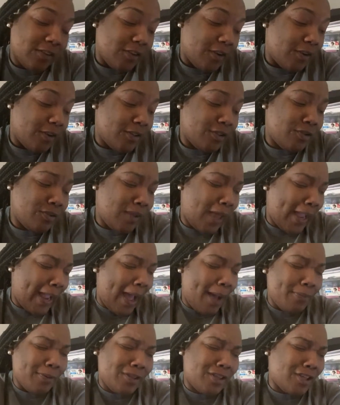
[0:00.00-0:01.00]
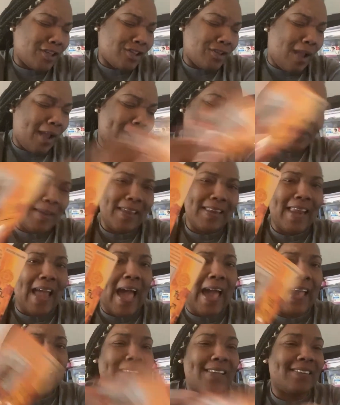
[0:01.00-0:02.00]
hurt because you're like, I was just trying to be
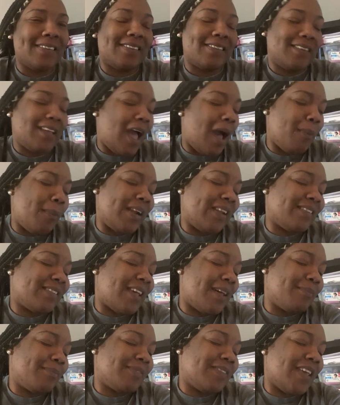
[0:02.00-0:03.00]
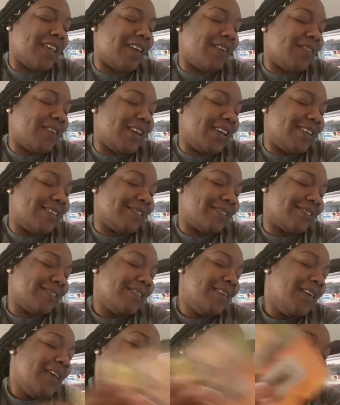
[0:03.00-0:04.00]
nice. I wanted something serious.
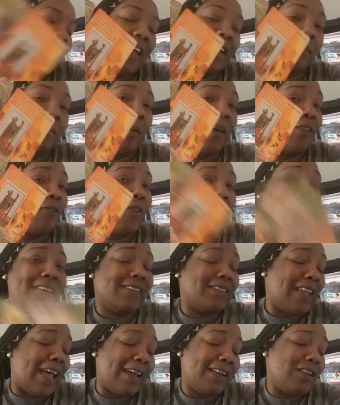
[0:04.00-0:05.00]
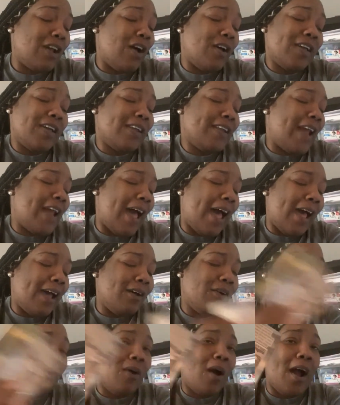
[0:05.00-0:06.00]
And the motherfucker is like, no, you're not.
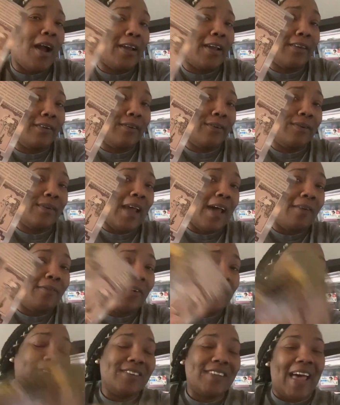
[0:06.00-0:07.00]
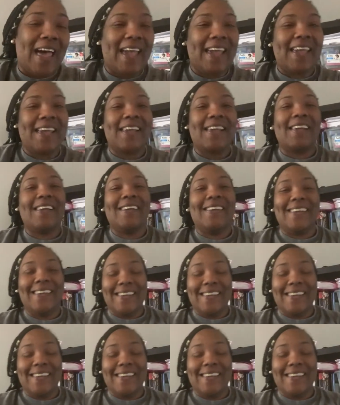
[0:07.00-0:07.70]
Who are you, devil? Like,